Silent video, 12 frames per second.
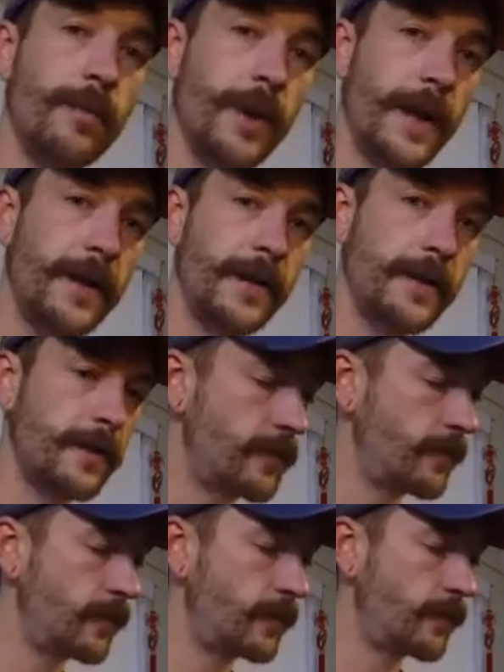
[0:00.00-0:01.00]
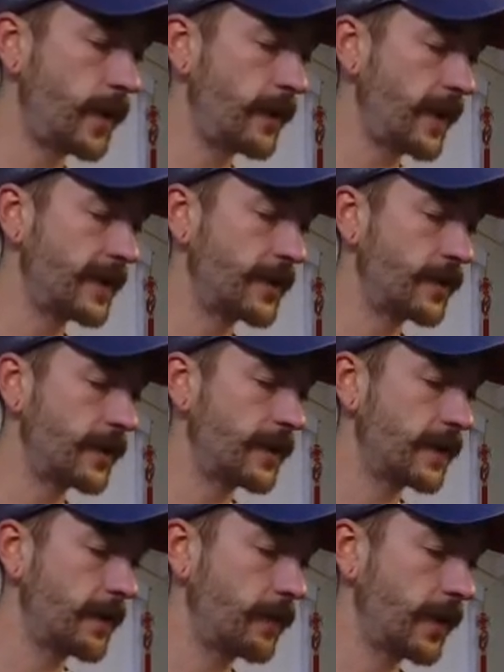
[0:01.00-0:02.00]
Players, BraveRats is
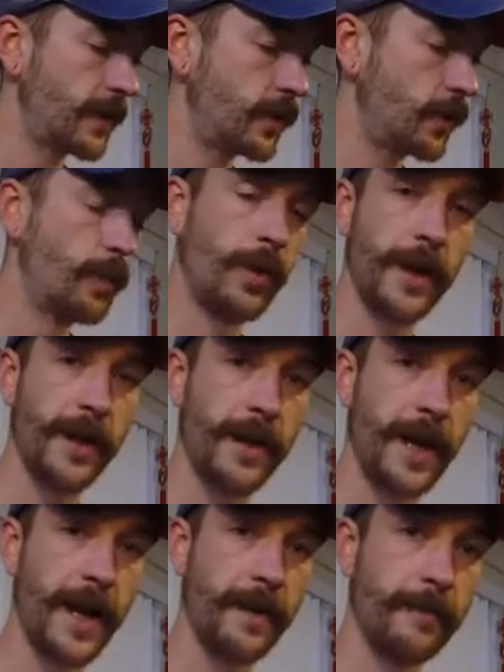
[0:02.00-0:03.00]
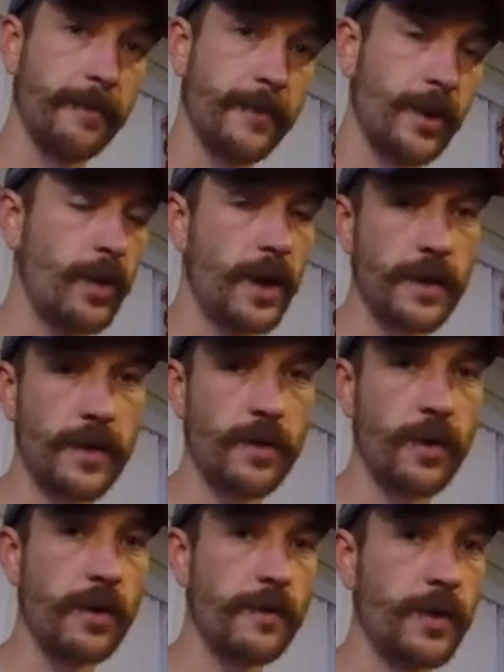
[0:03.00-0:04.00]
just simply a 2-player game, so it gets a
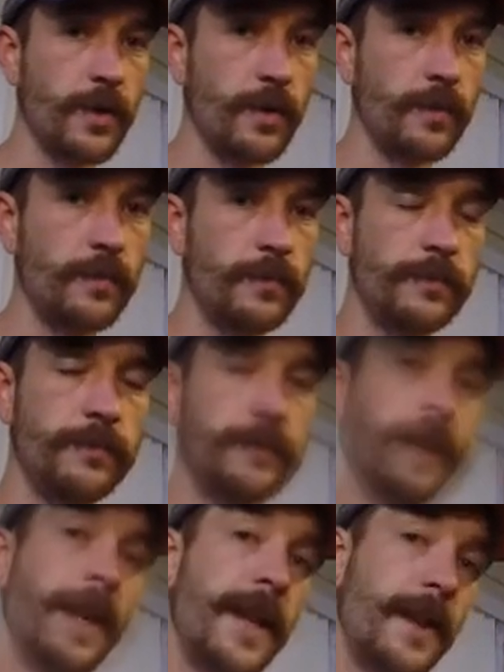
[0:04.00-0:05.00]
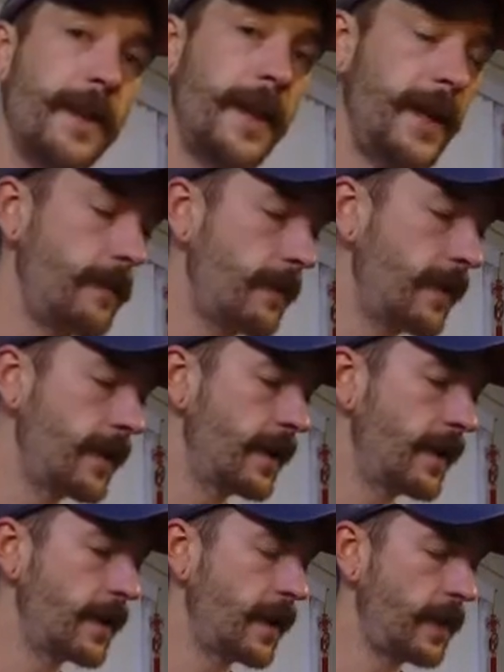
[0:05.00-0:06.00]
score of 2. Theme,
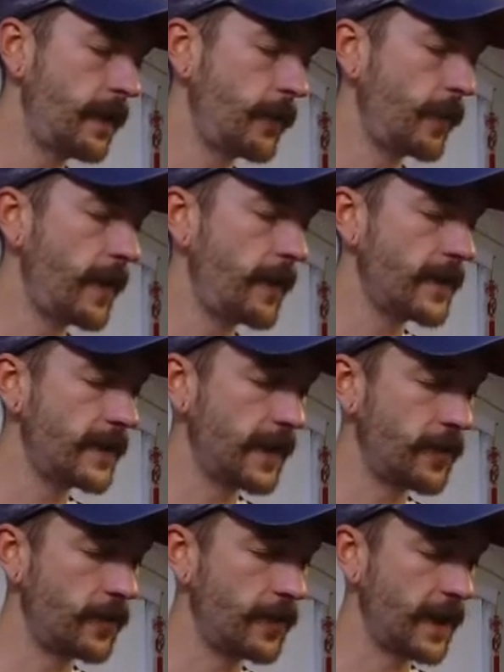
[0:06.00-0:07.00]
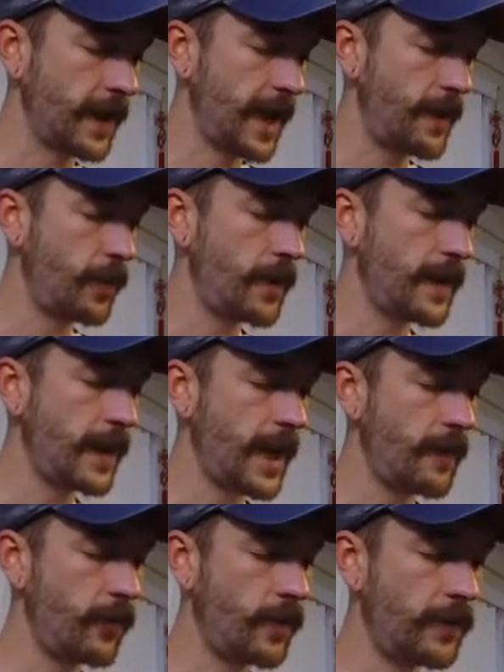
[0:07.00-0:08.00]
the theme for BraveRats is interesting. I wish they
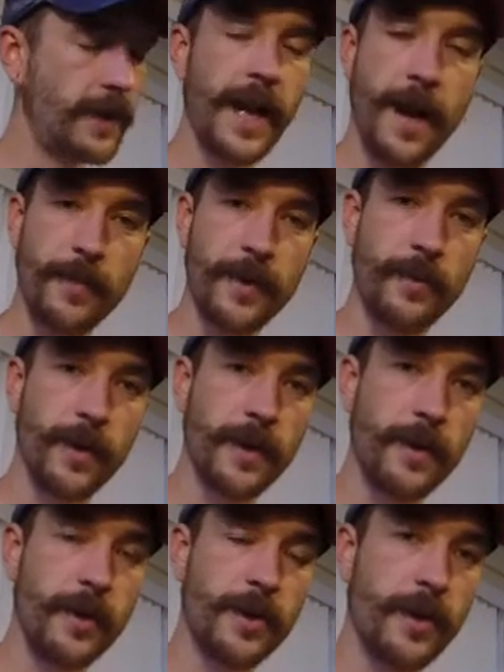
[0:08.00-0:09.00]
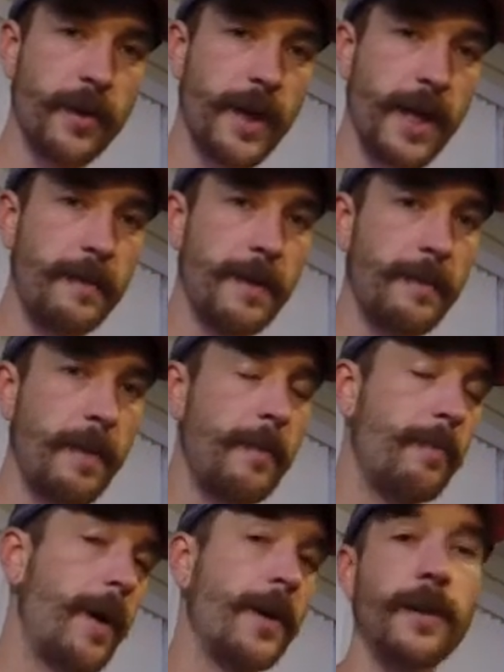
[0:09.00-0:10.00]
kind of would have kept it with the original theme and
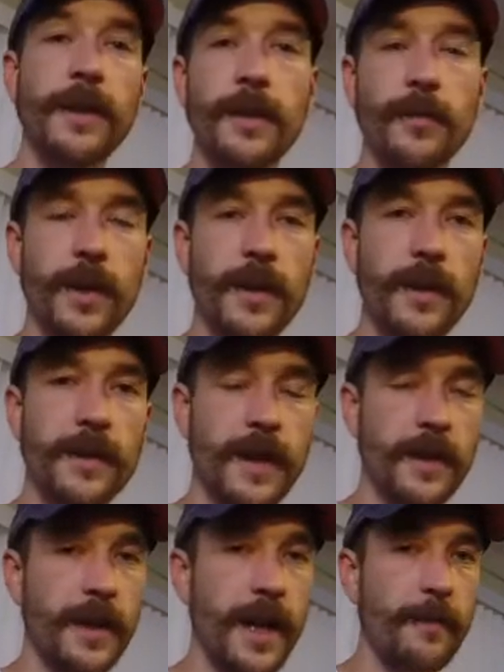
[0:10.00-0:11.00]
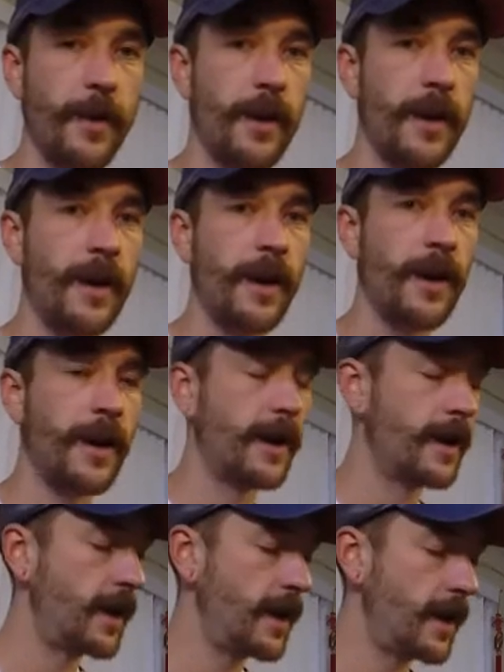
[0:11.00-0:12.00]
maybe bundled it with his other game, RRR.